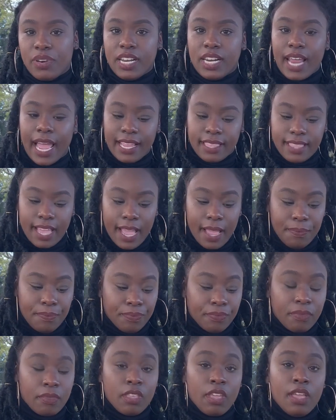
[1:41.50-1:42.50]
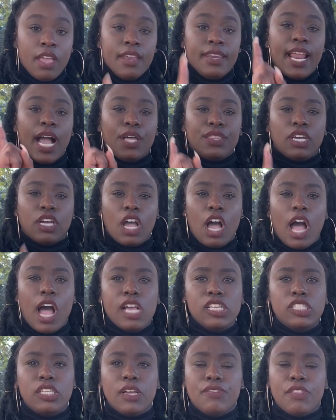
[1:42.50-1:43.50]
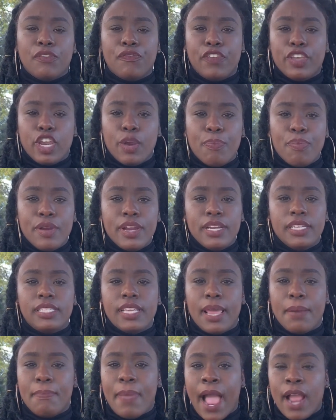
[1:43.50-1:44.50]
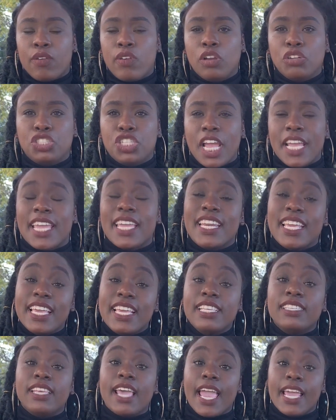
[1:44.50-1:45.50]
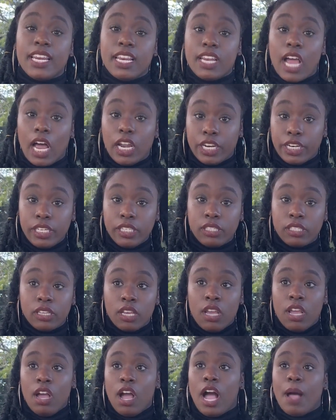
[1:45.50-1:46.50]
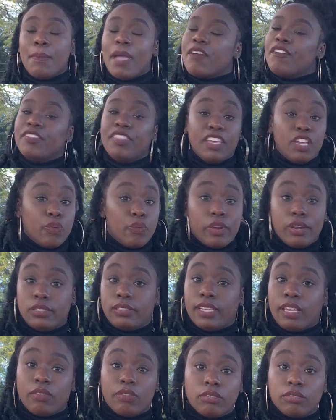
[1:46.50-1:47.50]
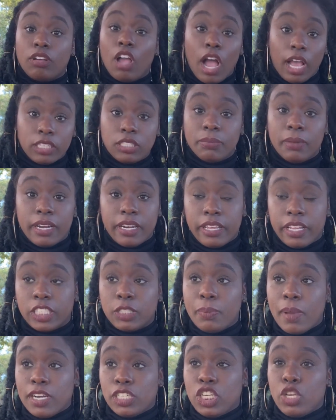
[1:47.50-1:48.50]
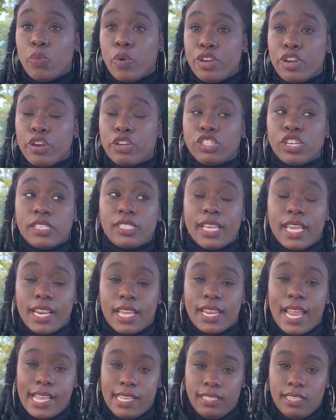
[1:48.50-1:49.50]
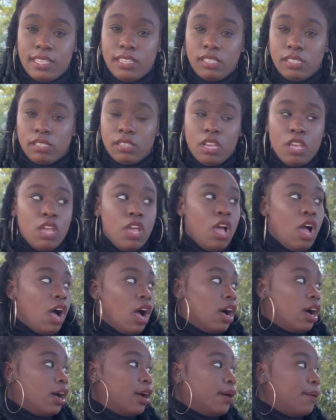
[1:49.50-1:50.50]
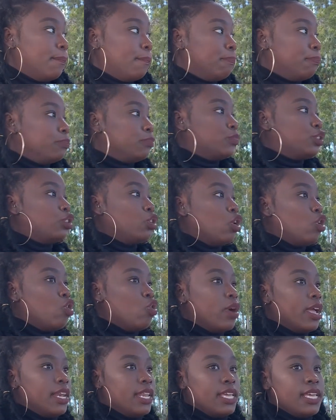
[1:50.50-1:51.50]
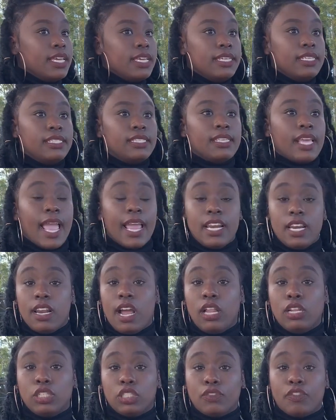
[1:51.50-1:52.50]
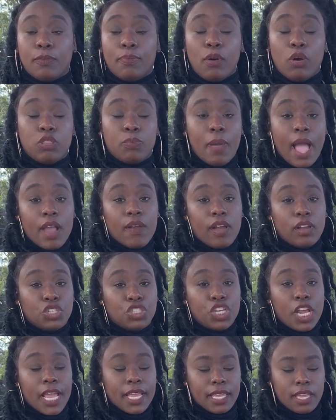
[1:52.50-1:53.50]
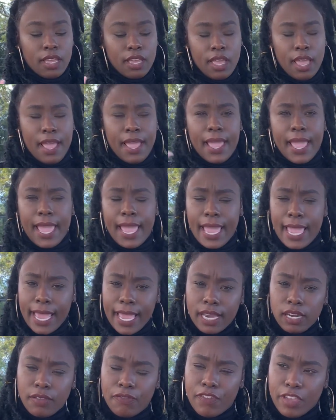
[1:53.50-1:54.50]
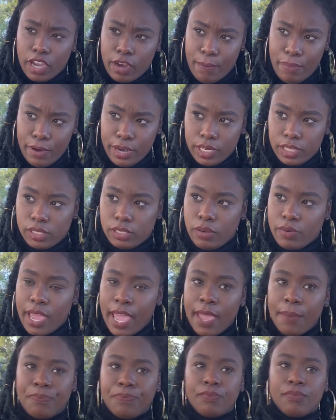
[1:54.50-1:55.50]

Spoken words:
like that. Now the cost of the fingerprints and background check, it is $80. Everything in real estate costs money, especially when you're just getting licensed. So it is $80 for both background check and fingerprints, okay?